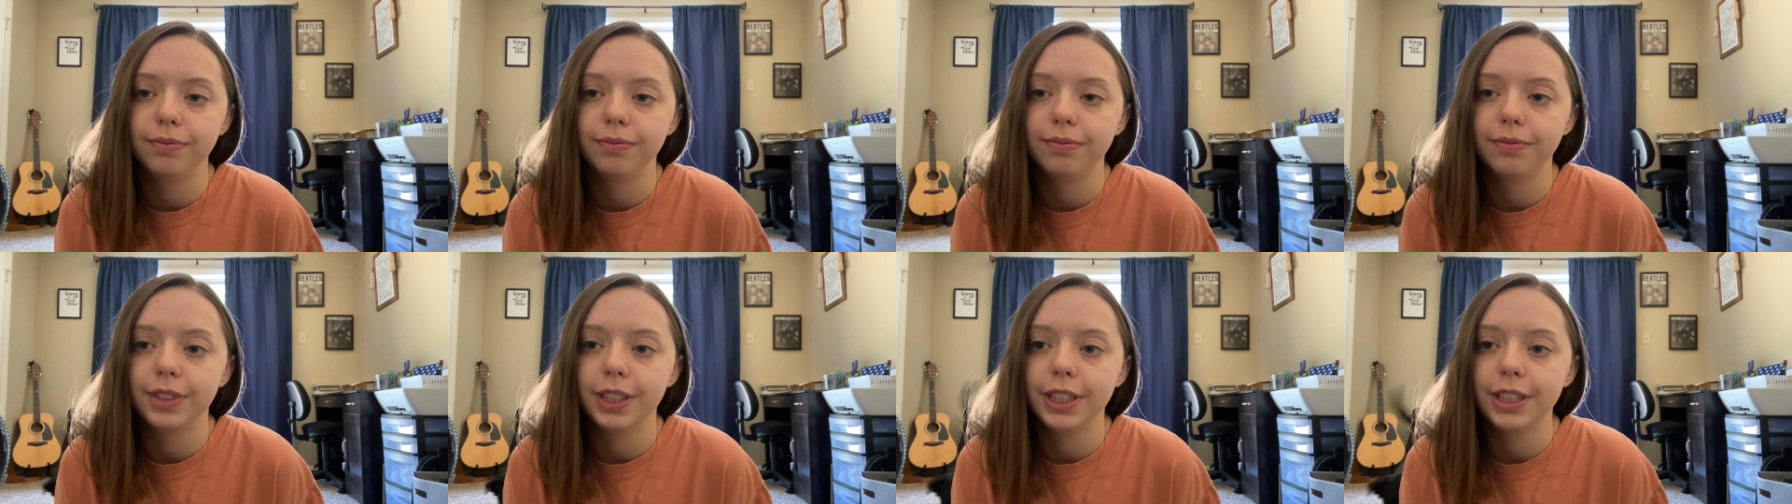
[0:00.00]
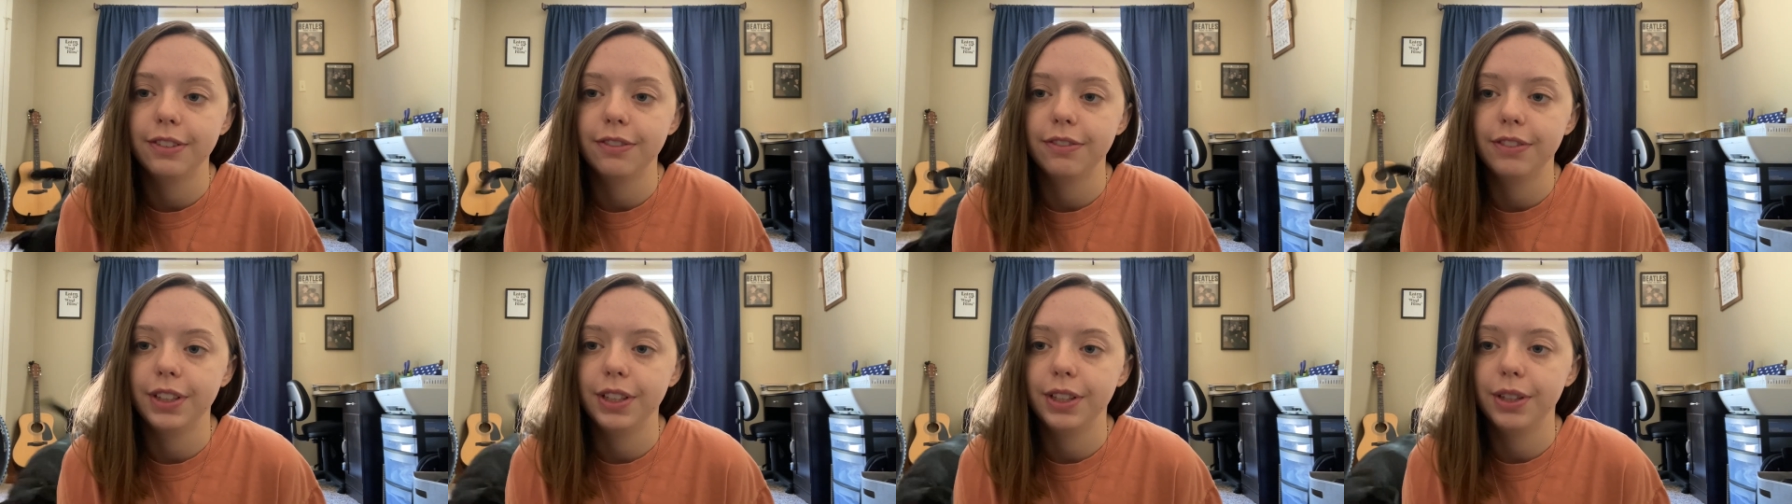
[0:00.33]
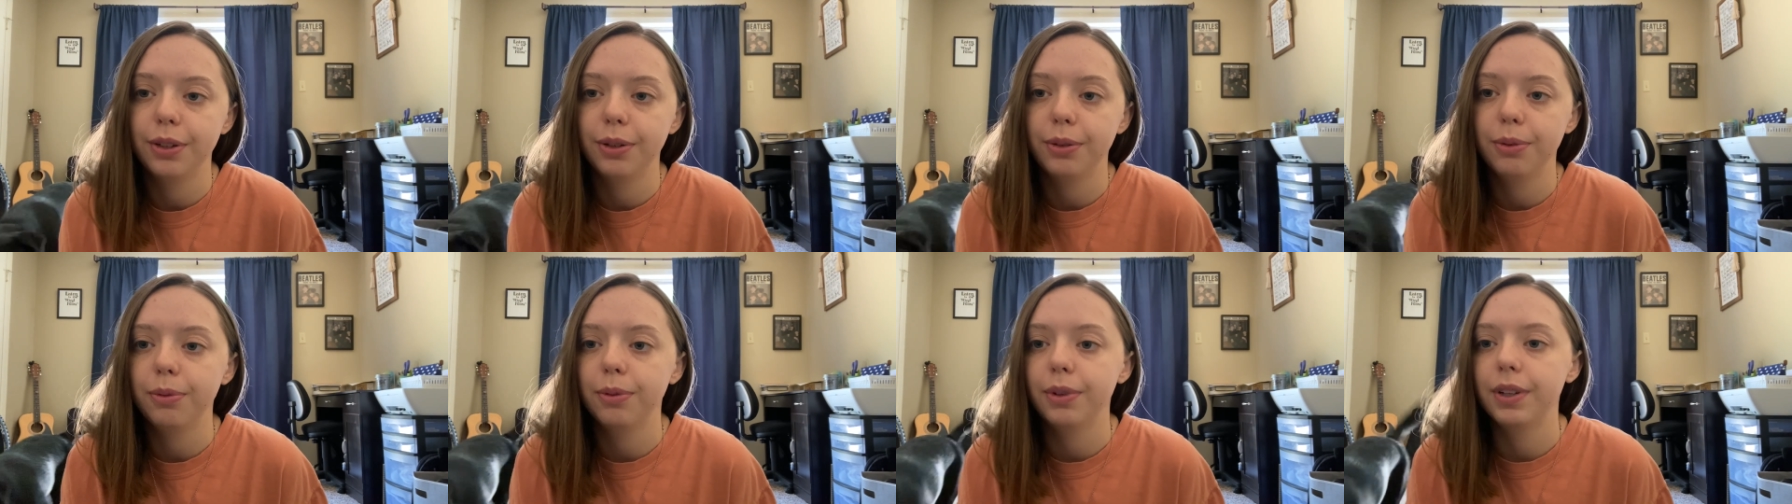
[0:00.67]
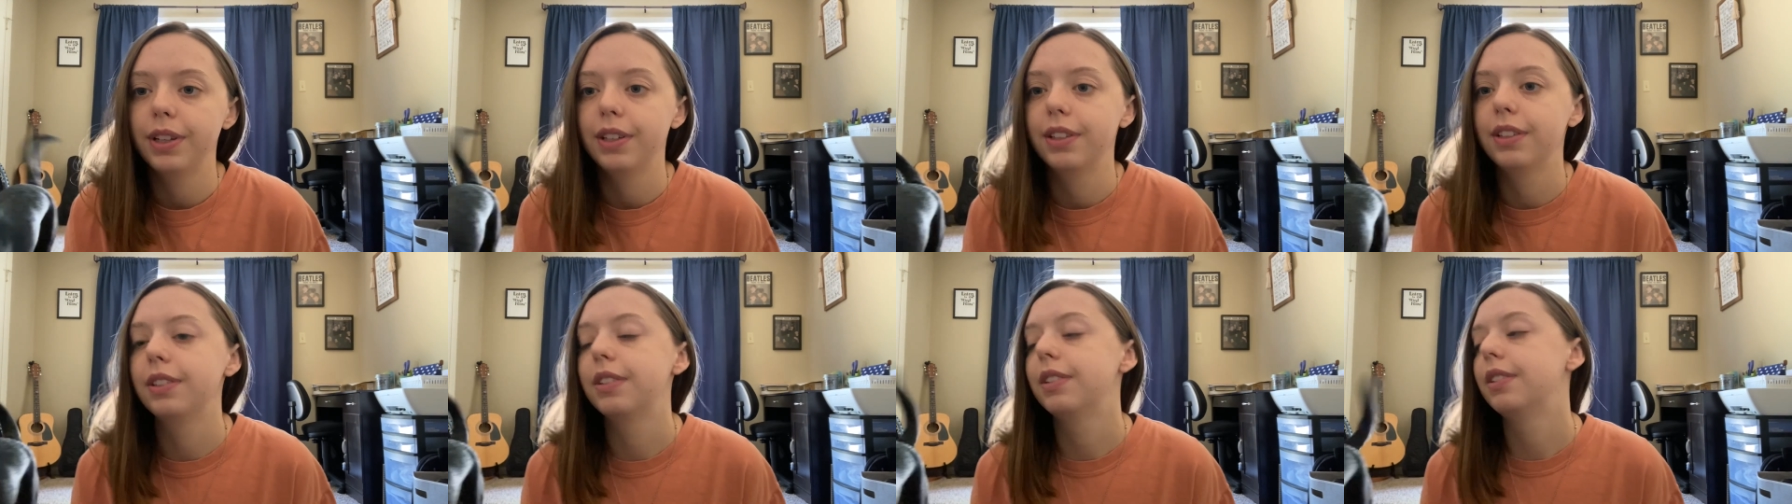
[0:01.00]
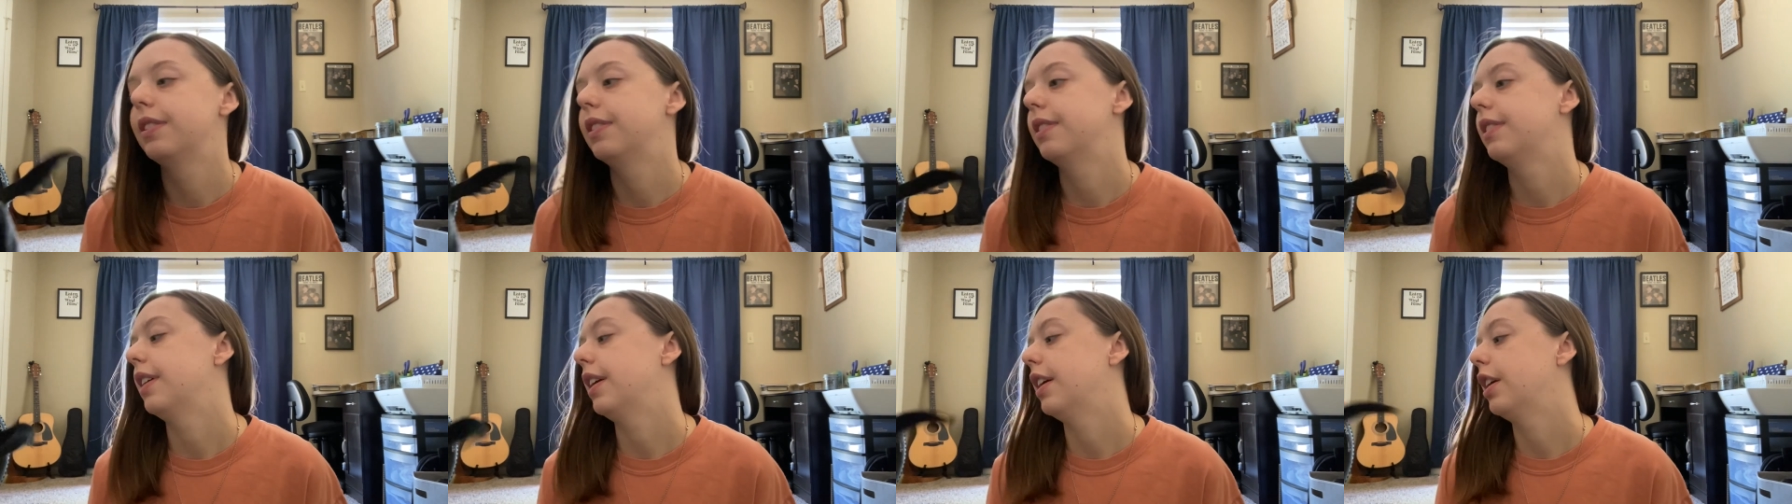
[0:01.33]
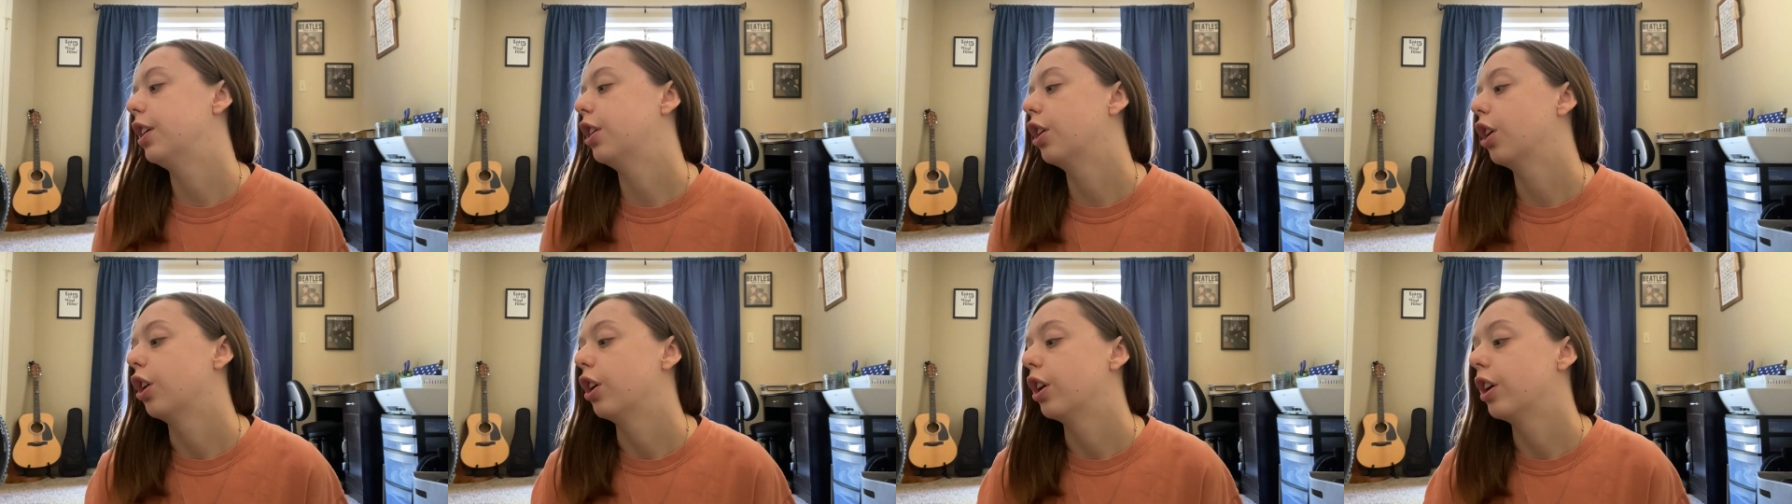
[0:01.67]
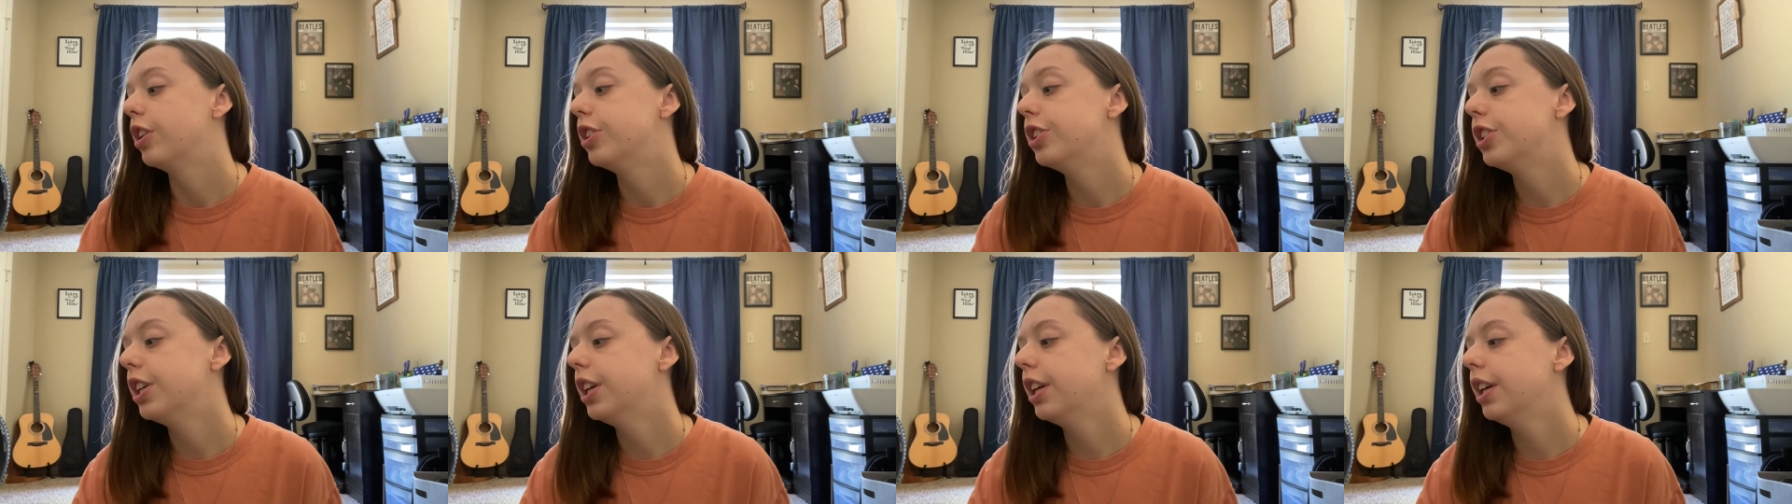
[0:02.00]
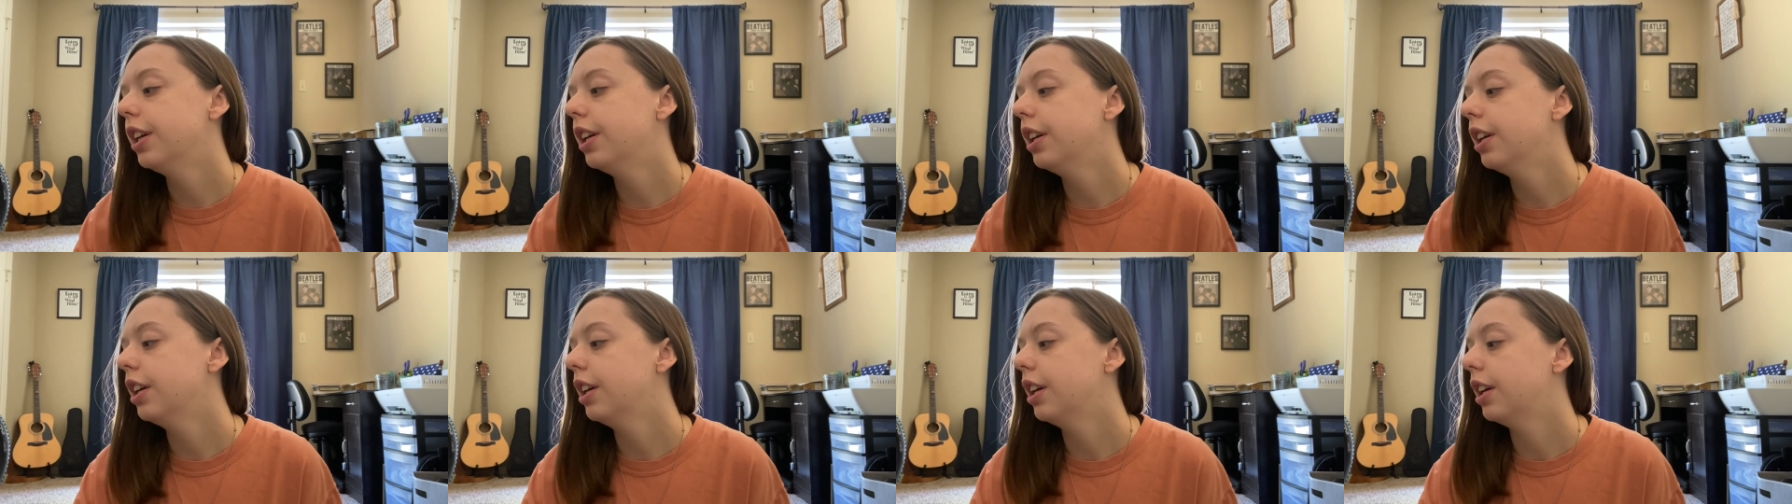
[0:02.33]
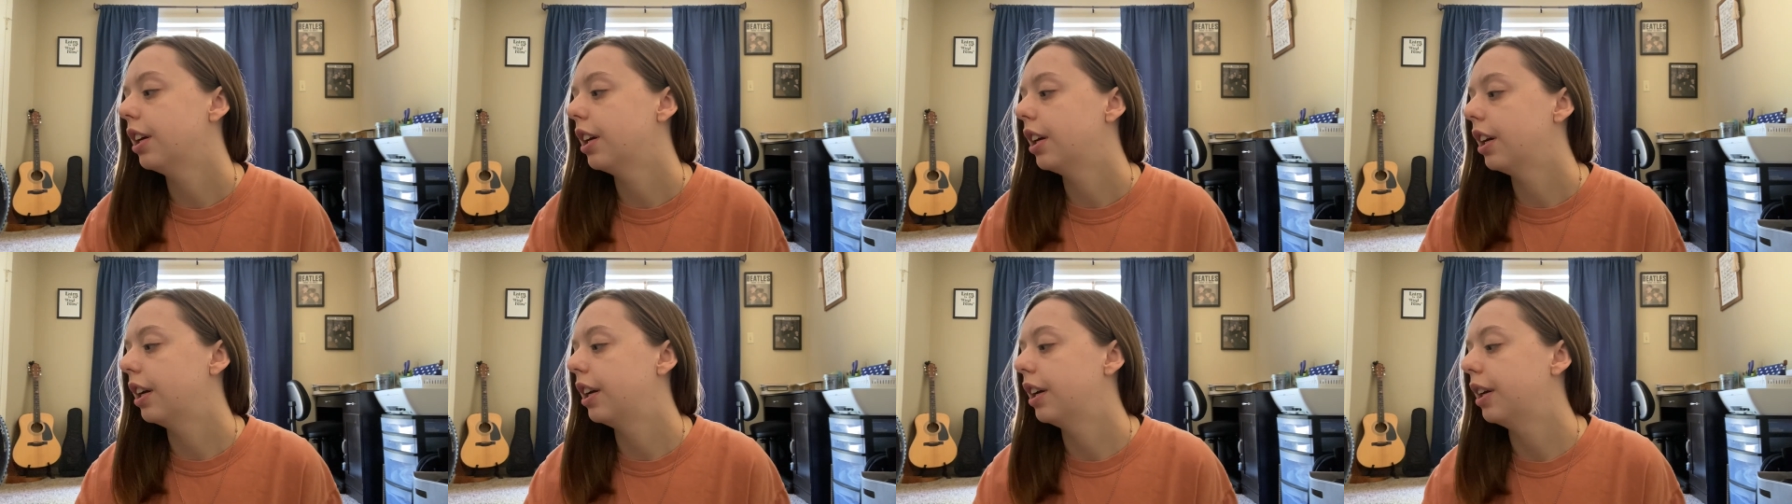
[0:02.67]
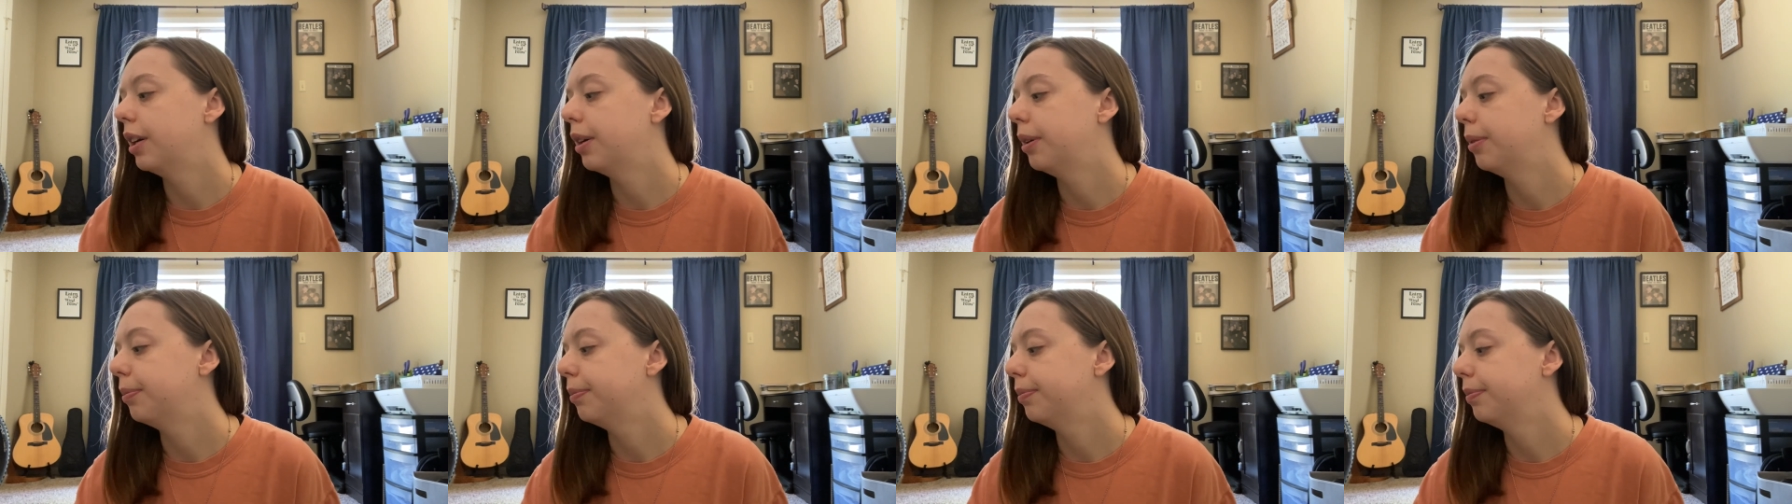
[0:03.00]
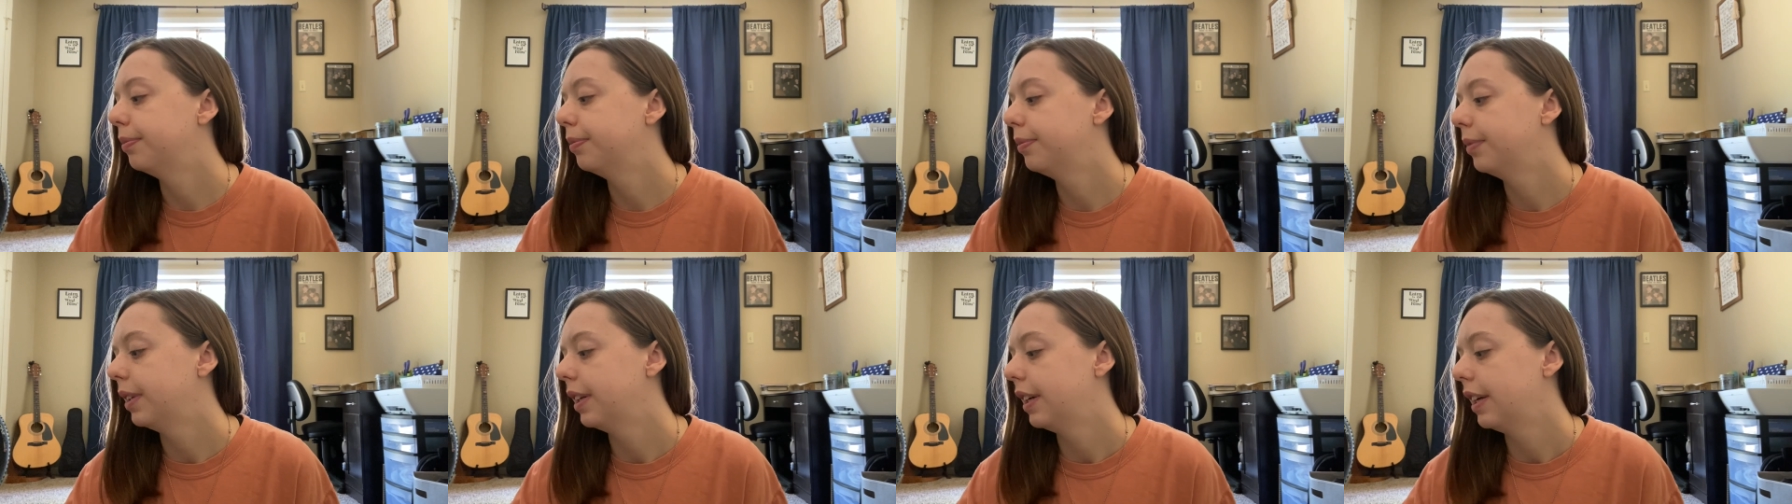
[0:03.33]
this video was encouraging. Um,